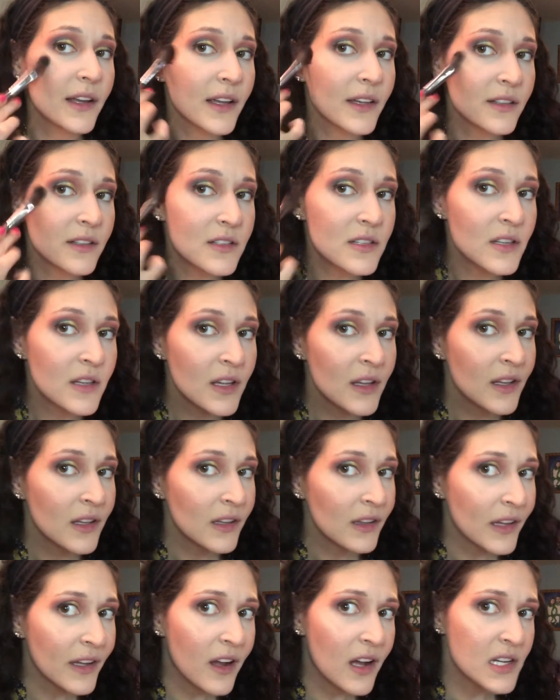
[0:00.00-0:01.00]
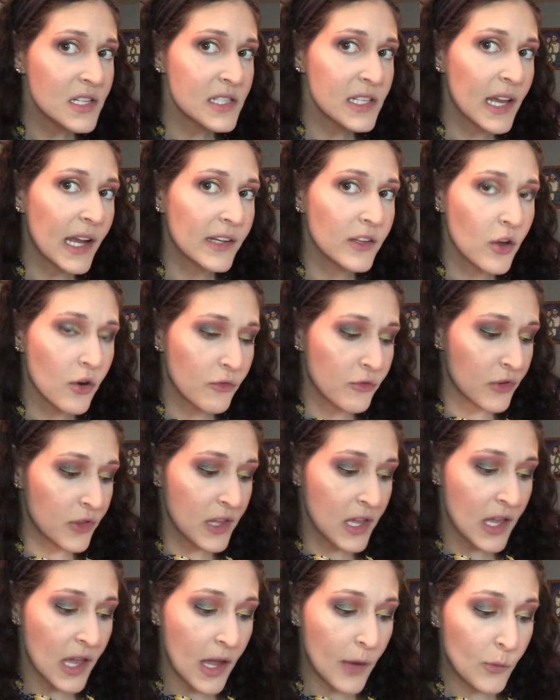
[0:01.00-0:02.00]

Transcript: And like, honestly, I'd go for the